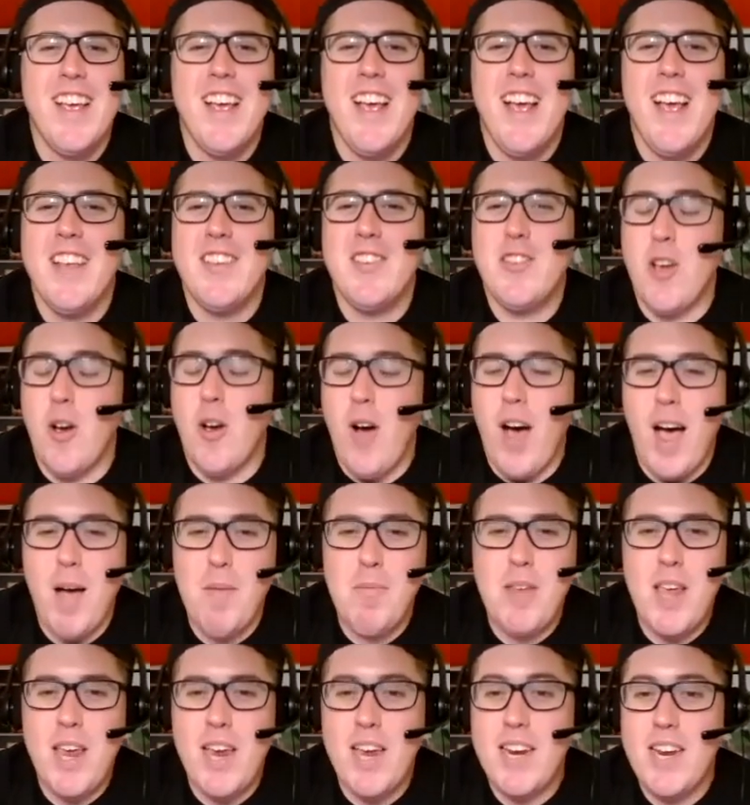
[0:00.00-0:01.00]
so
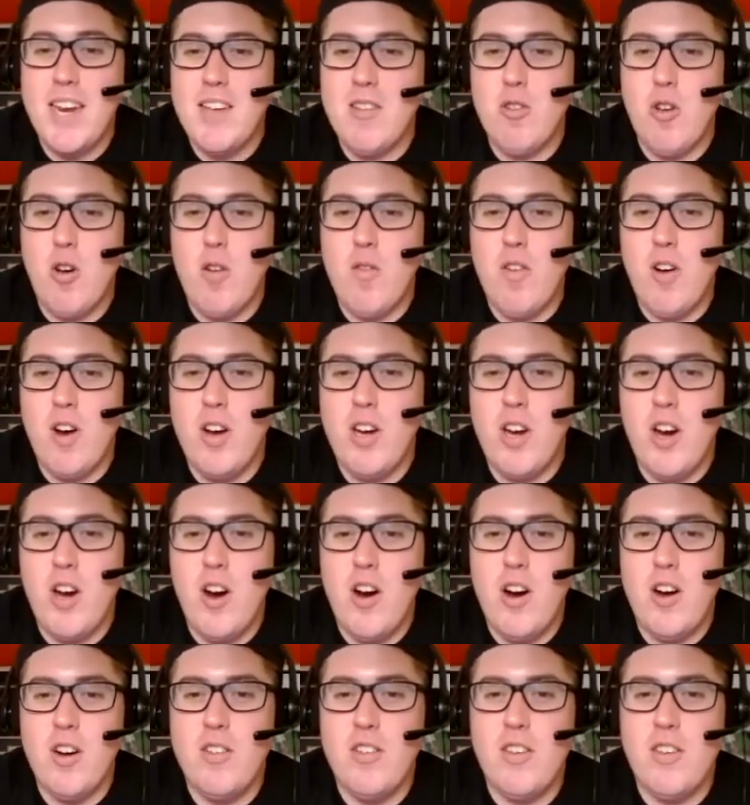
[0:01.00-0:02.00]
I'm taking his over on
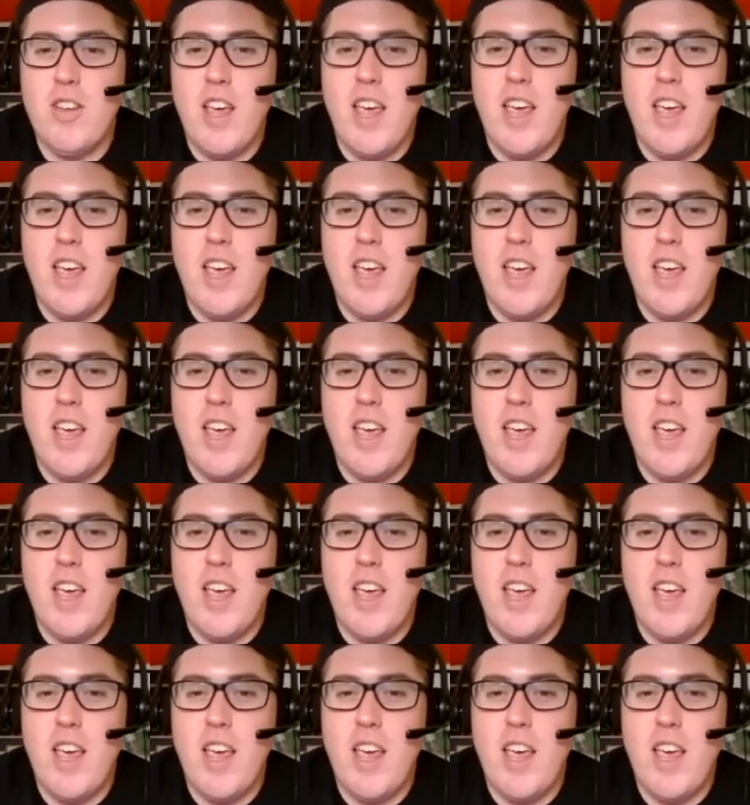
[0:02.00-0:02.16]
yards,